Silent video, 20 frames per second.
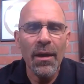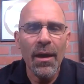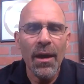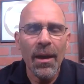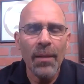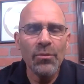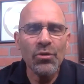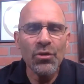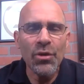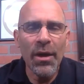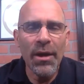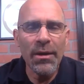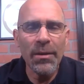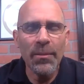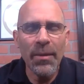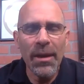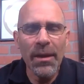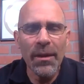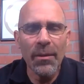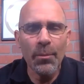I'm trying to
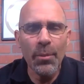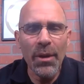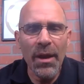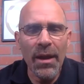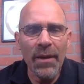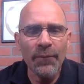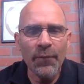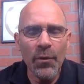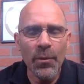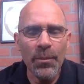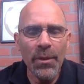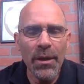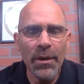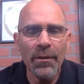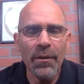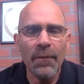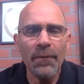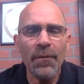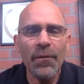make a platform here of